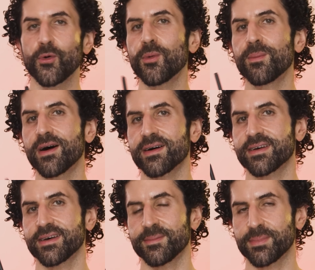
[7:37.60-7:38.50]
or
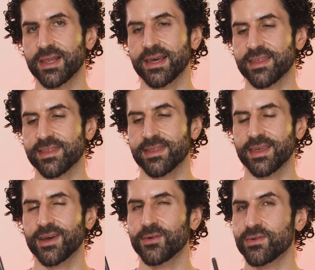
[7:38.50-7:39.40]
Marker Plus,
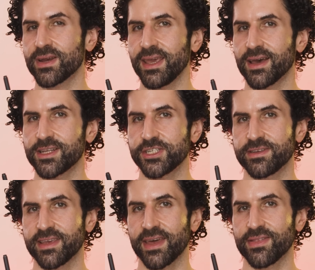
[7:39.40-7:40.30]
and I would really urge you
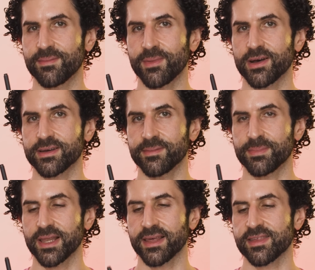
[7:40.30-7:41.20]
to get the Marker
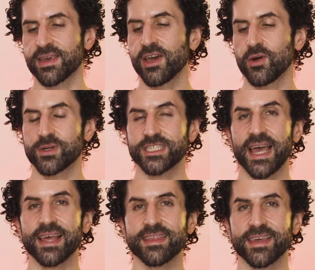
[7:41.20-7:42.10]
Plus, which
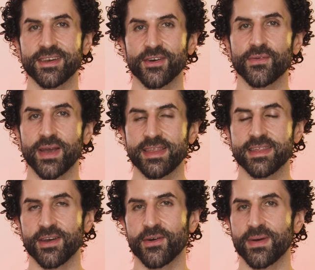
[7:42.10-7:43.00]
has an
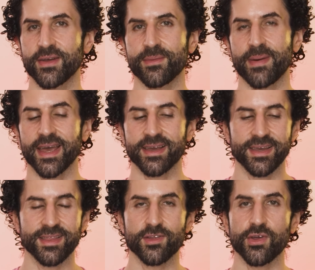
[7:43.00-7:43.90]
eraser around the back.
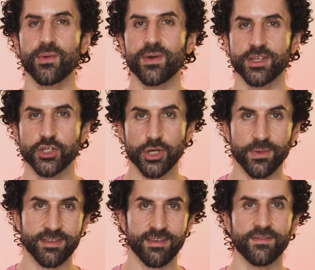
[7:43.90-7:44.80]
It's so
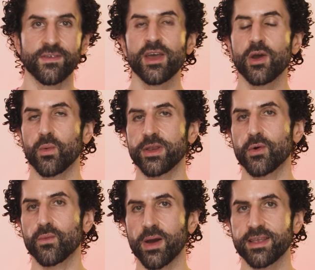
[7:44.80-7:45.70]
intuitive when
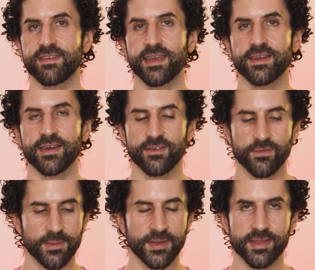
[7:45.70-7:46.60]
you're writing and
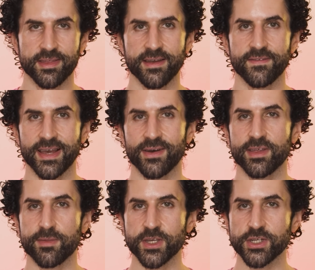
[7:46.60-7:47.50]
rubbing stuff out,
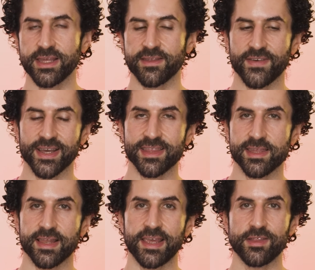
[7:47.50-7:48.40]
especially the fact
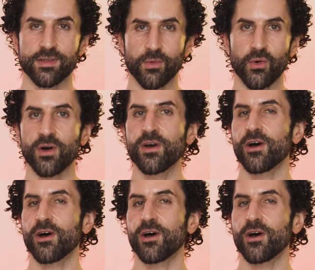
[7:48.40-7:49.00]
this leans more